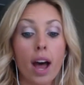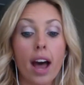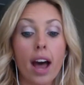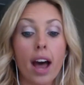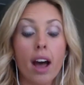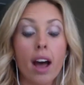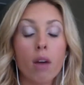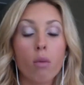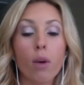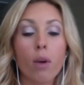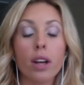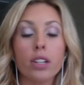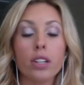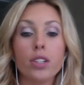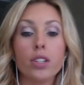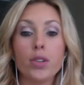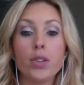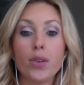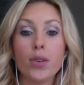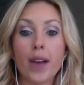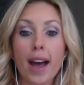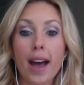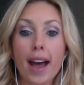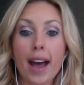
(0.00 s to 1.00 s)
I want
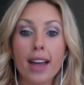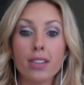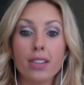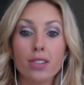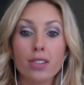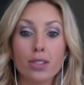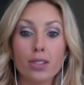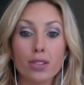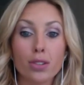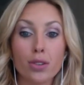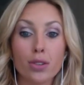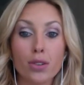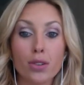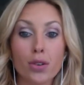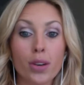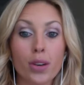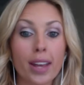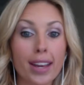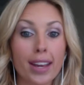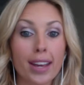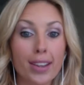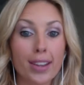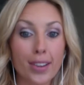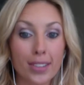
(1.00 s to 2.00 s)
you guys to
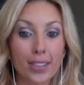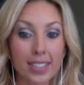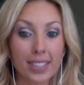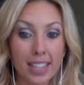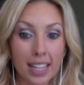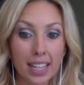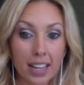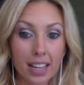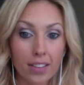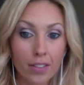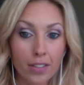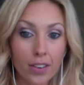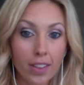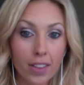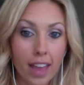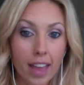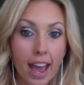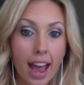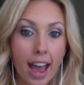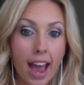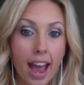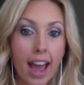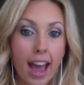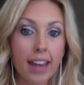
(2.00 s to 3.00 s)
get your ticket for
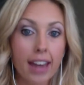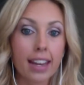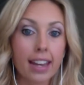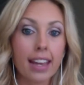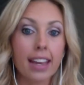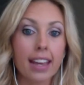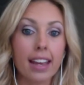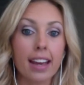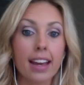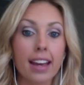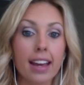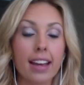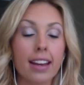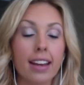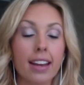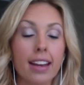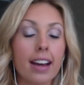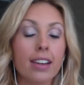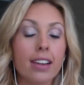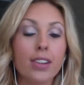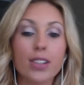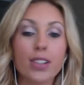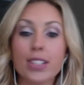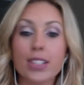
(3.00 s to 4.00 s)
that and
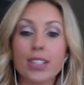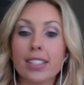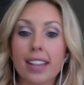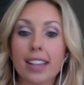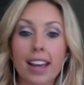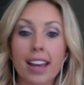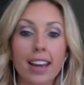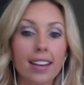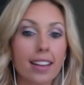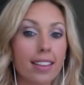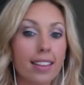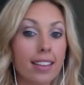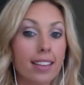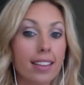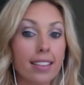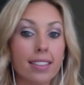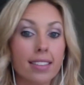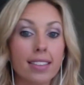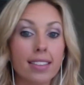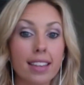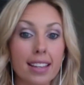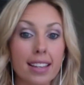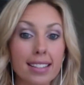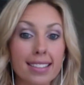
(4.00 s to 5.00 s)
understand that
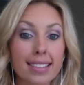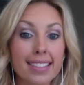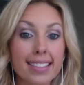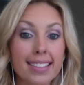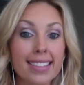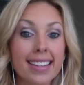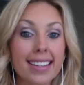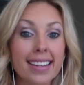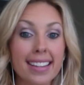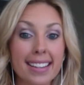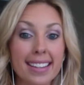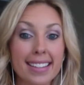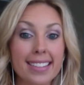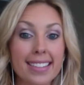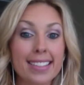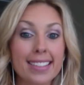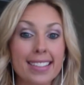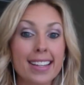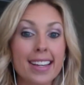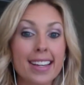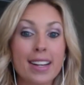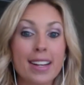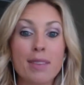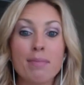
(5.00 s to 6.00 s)
this
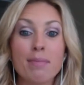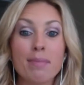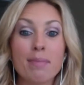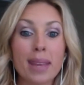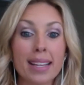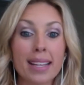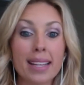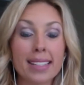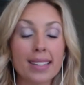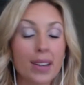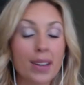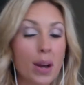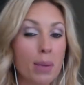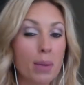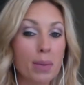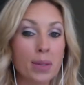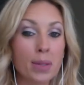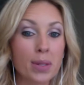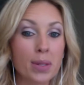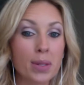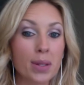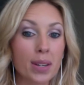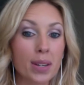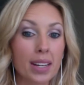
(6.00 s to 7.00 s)
is an amazing
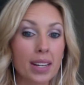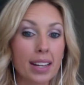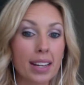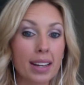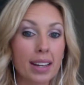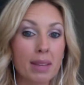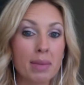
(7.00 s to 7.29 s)
opportunity.